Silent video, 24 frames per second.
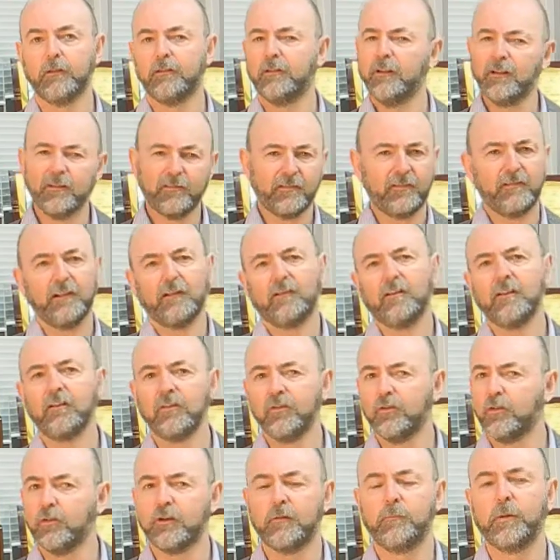This is
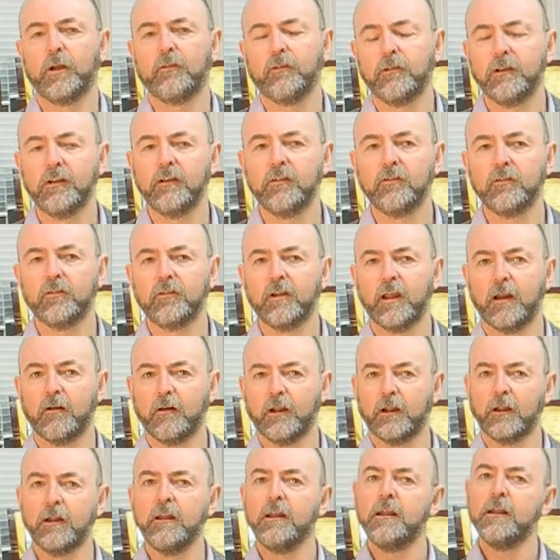not about the
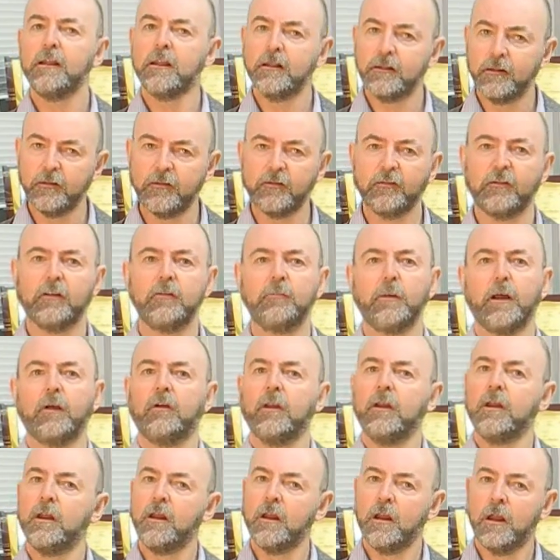esoteric. This is about
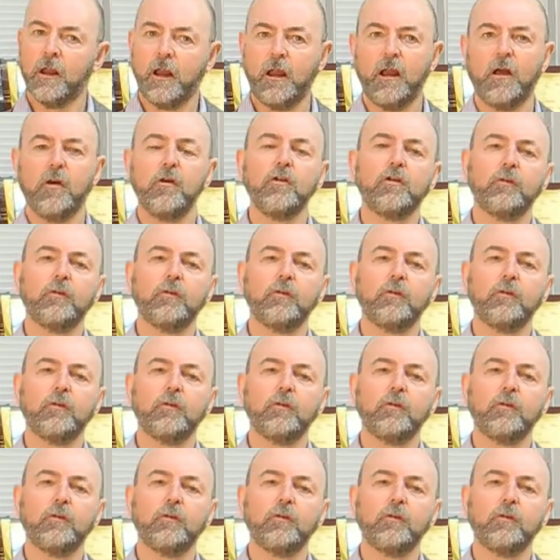how